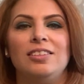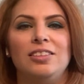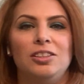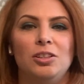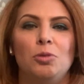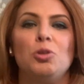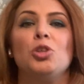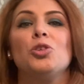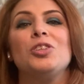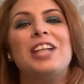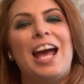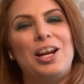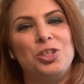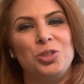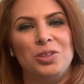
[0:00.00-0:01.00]
your
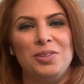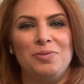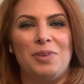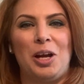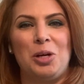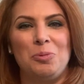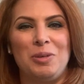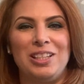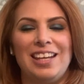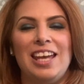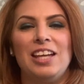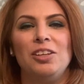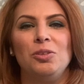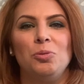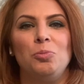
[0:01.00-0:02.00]
natural environment
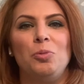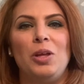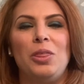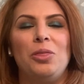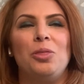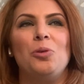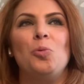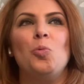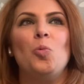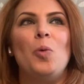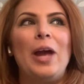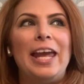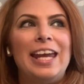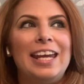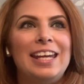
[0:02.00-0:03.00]
and with the
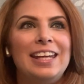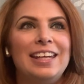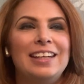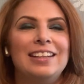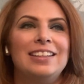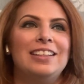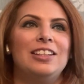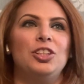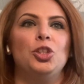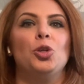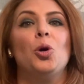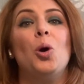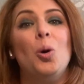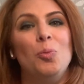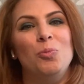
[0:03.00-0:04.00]
way your
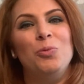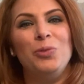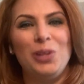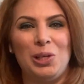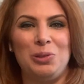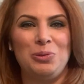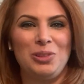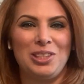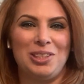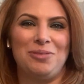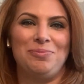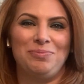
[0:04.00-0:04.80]
home flows.